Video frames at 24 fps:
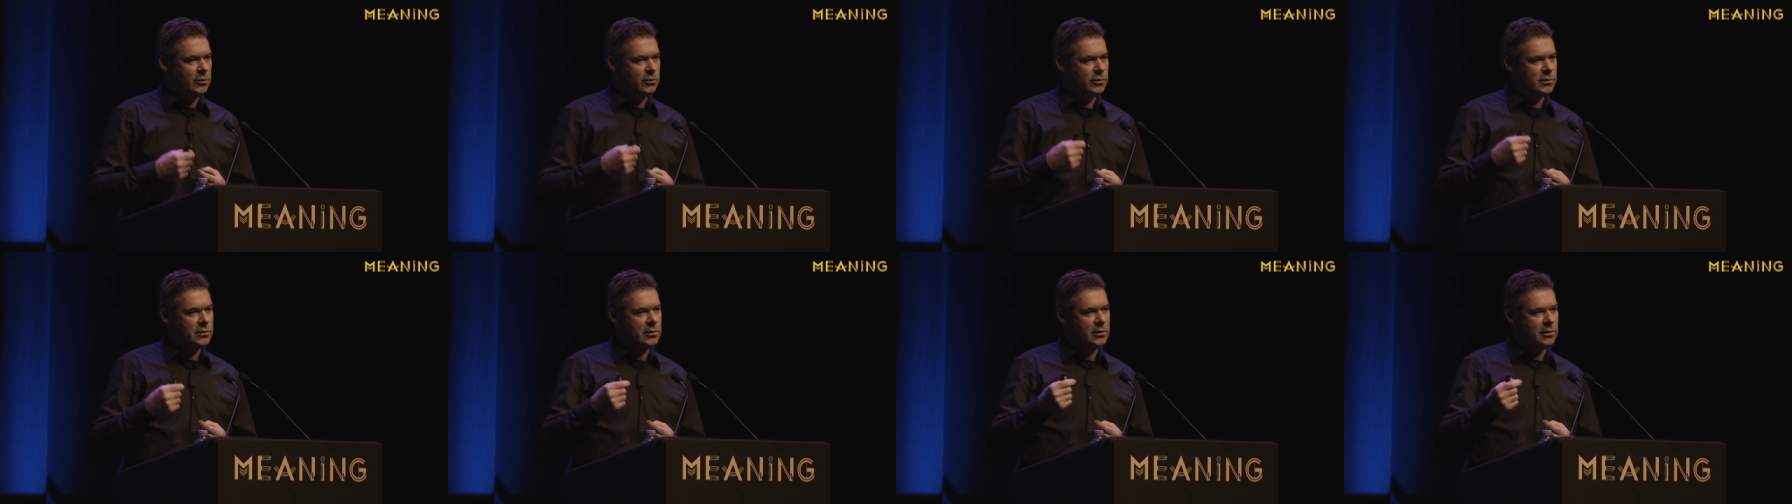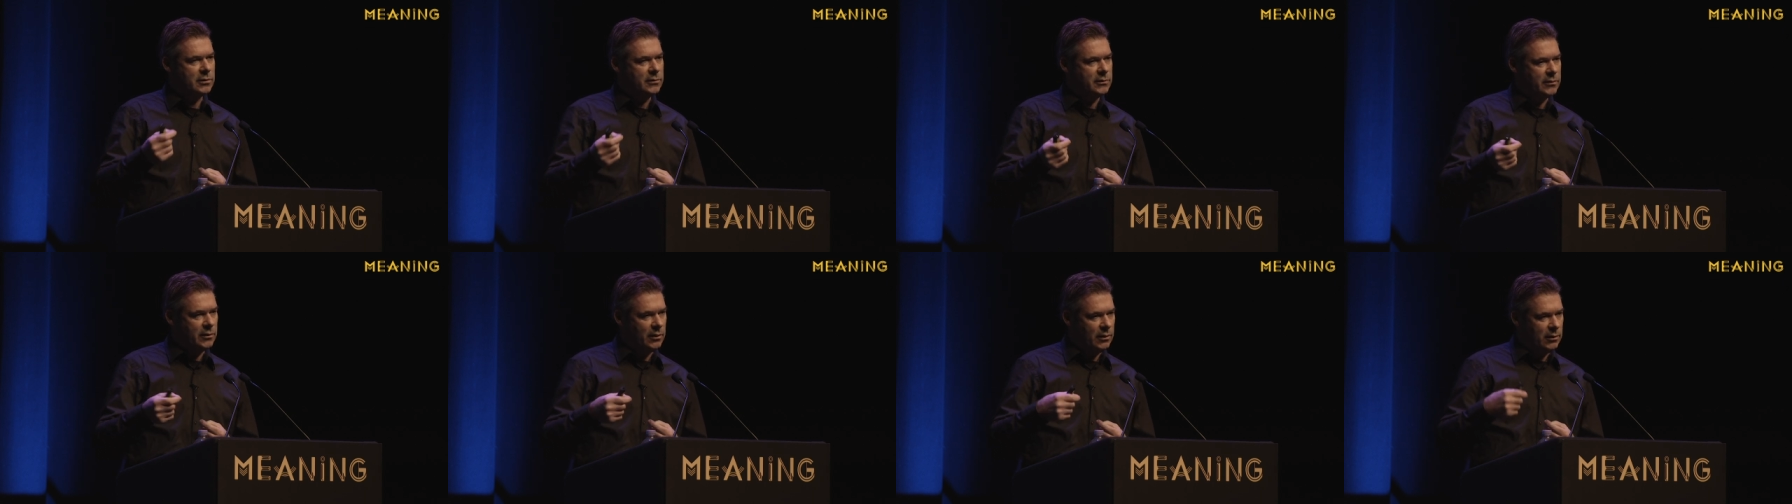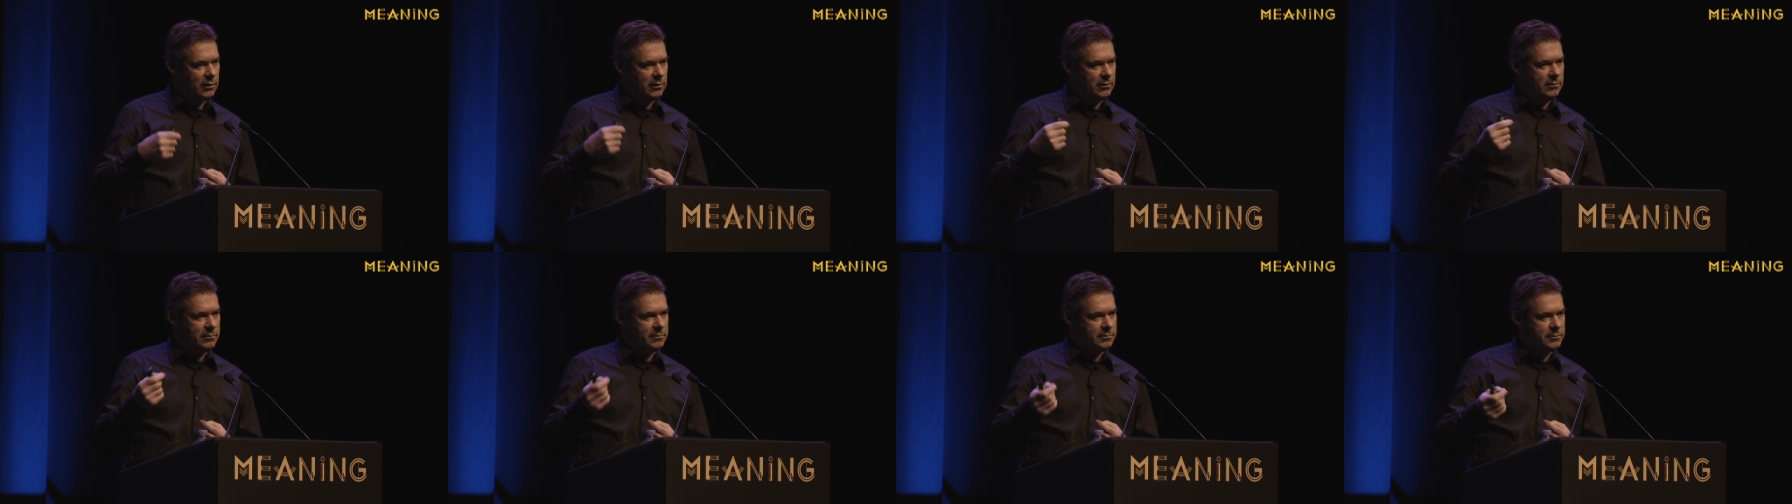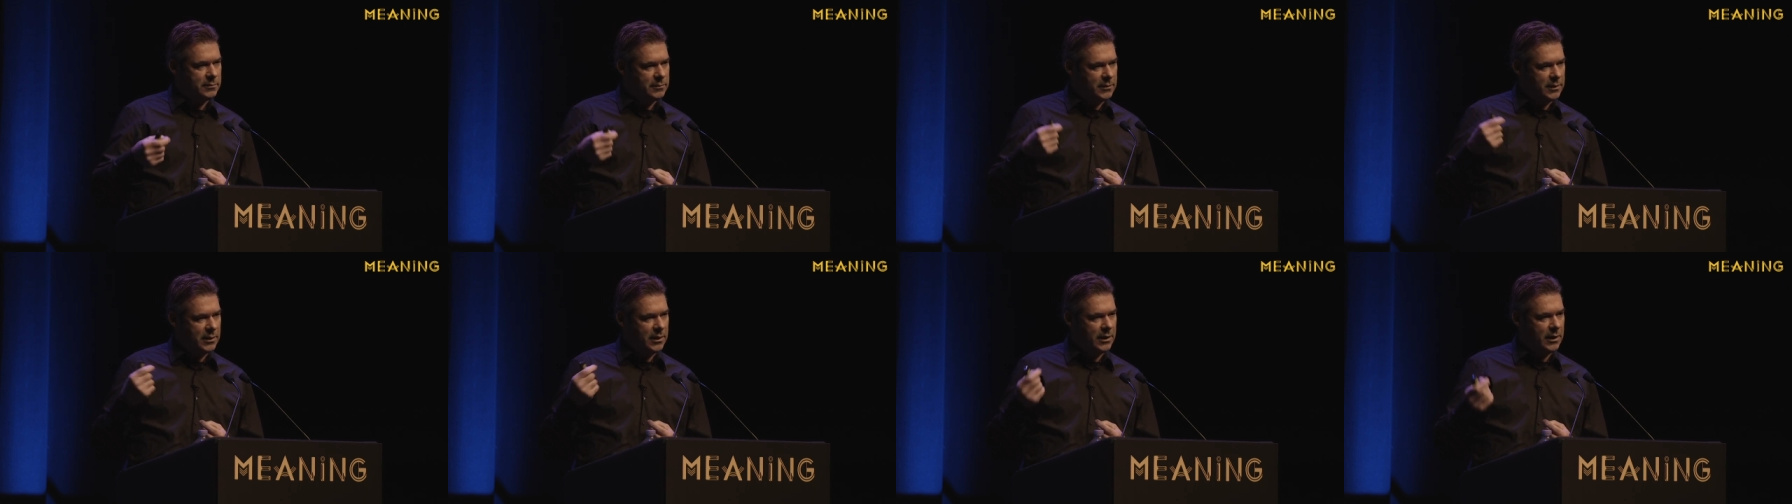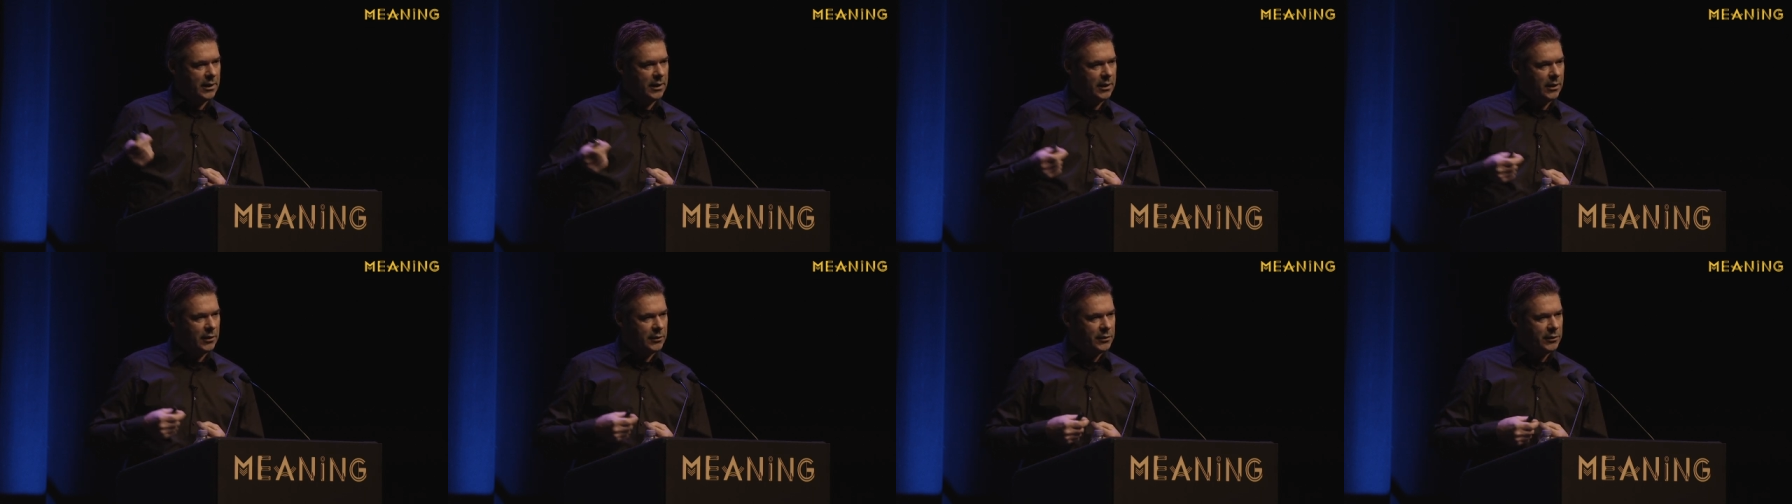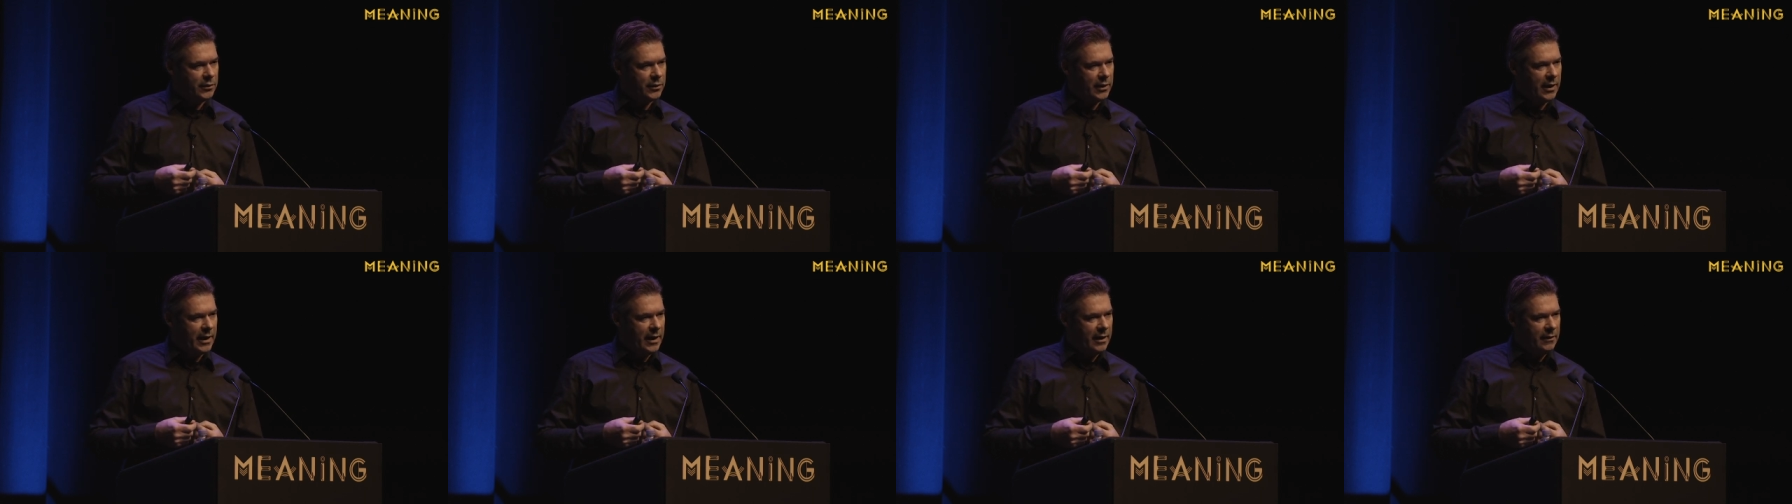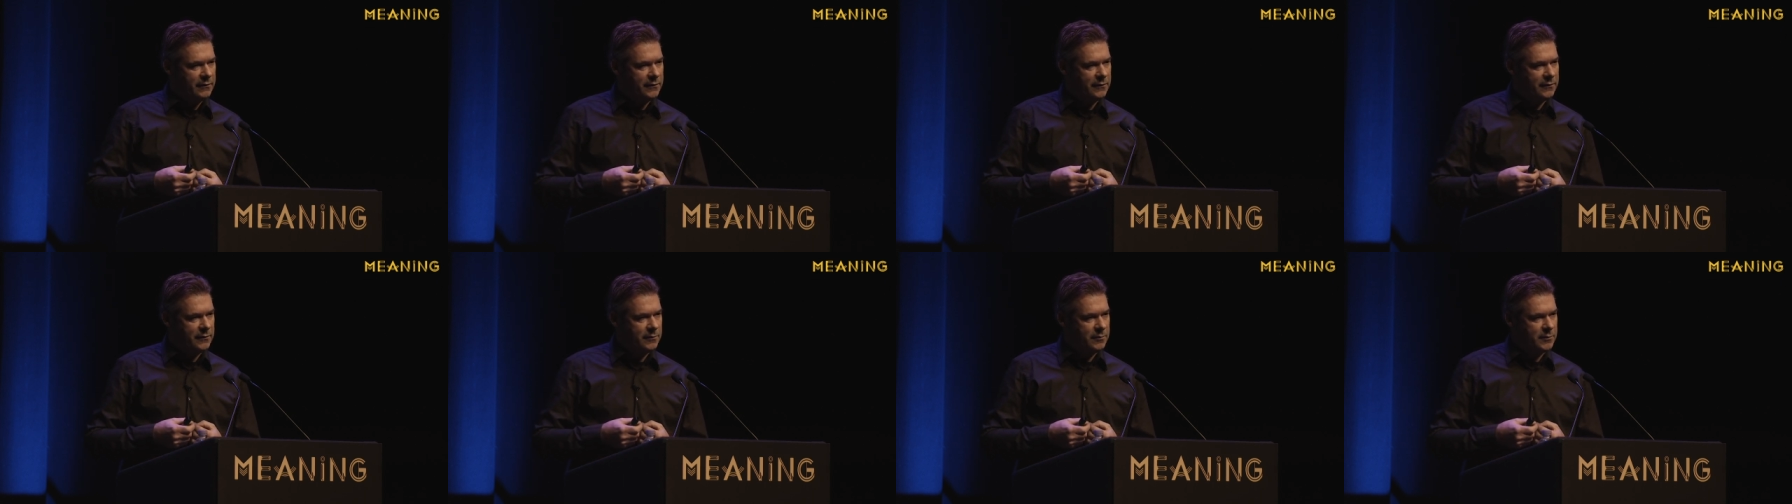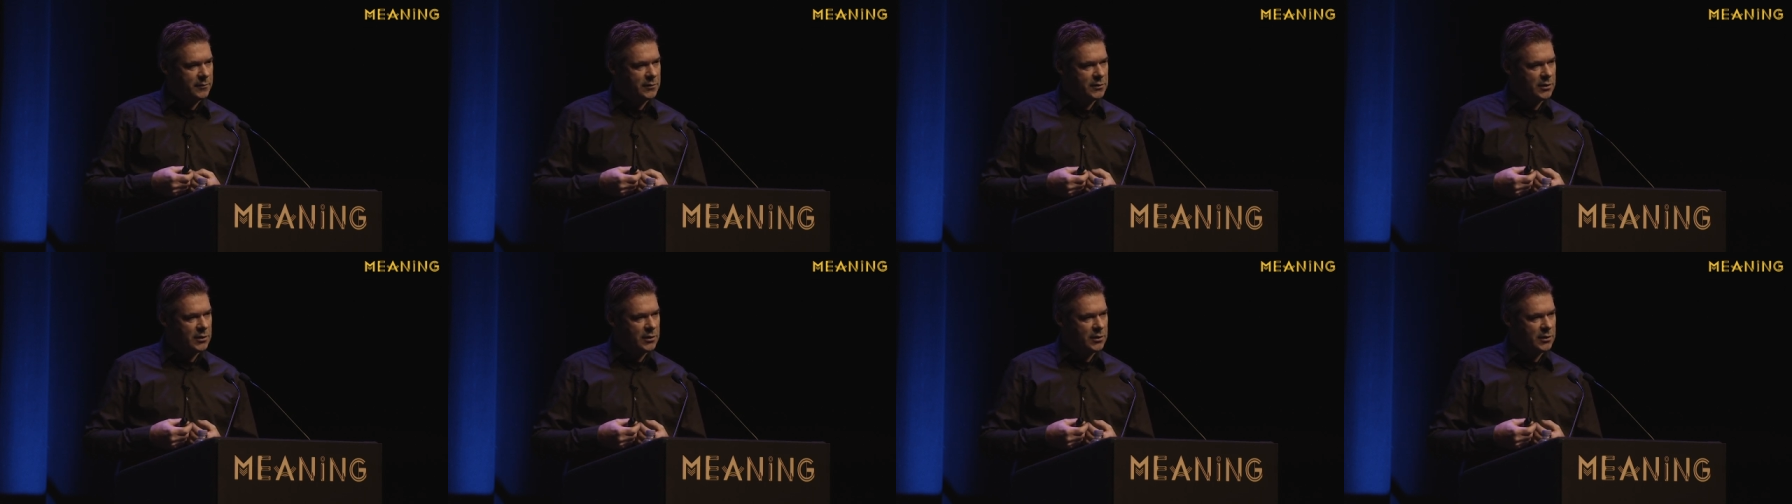lose control uh, on your life.